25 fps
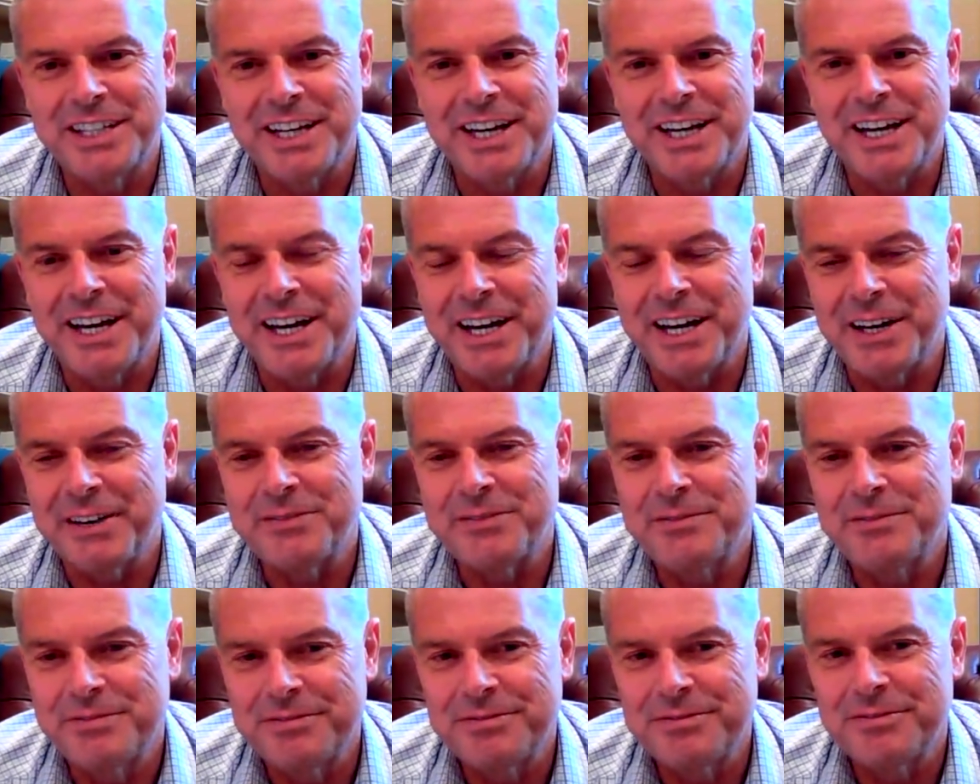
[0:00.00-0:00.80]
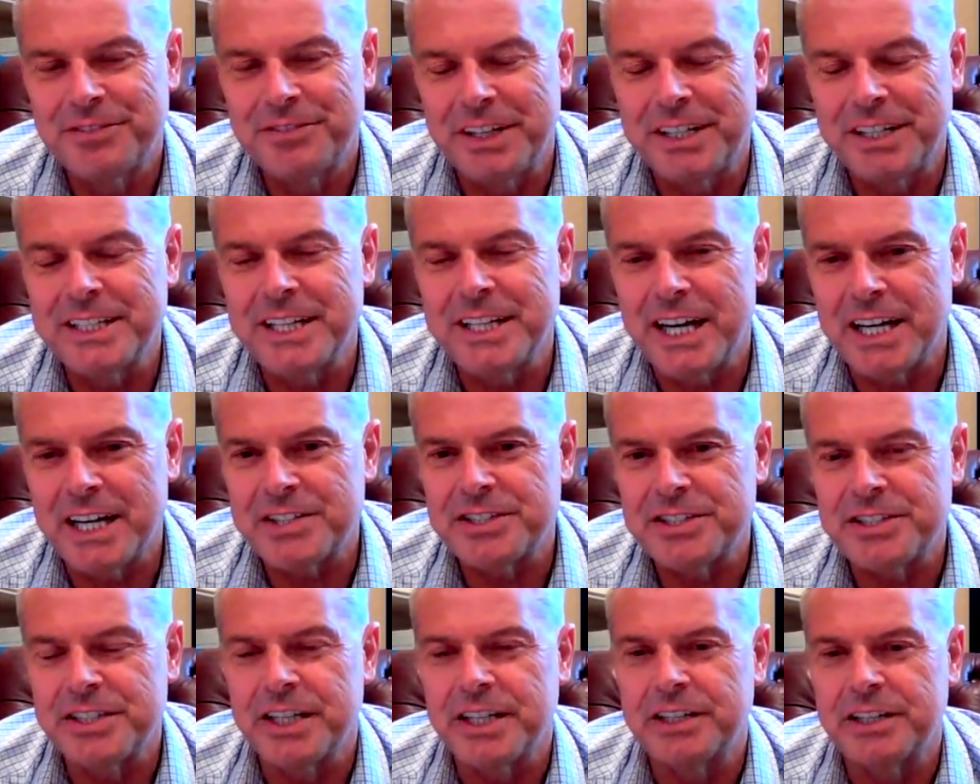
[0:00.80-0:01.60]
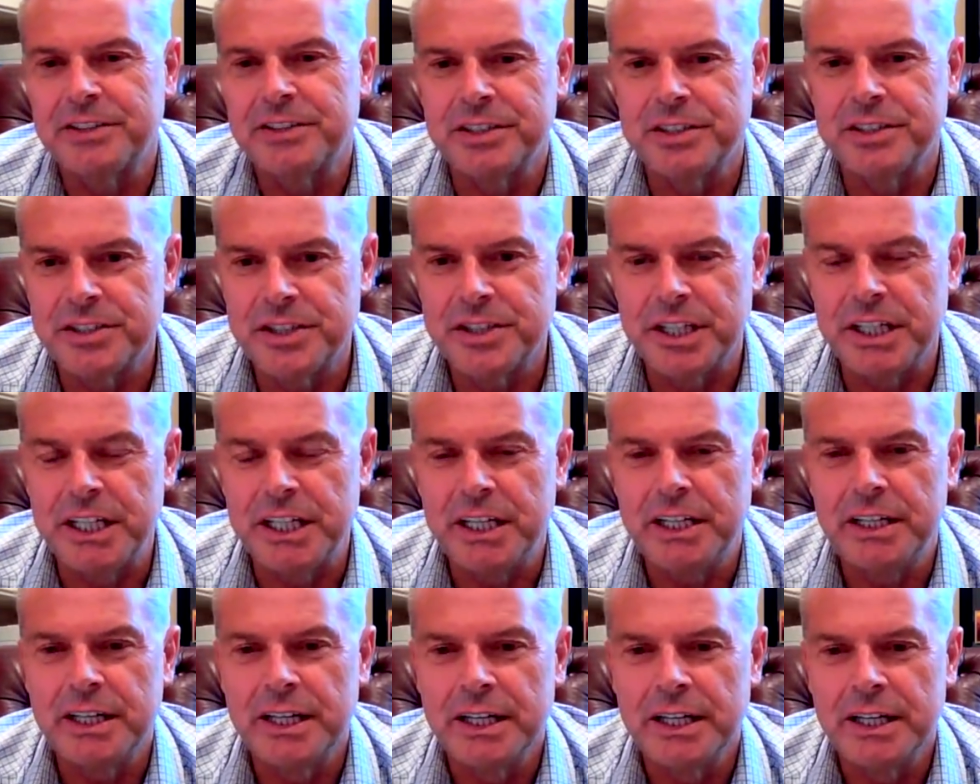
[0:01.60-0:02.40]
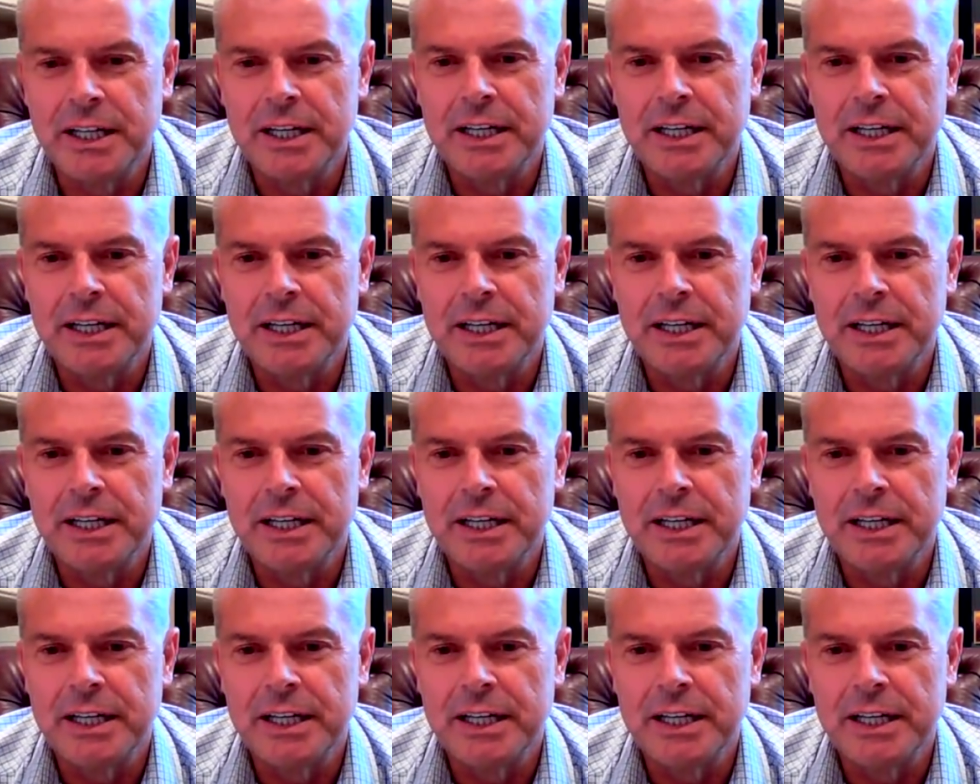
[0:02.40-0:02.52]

fantastic to see.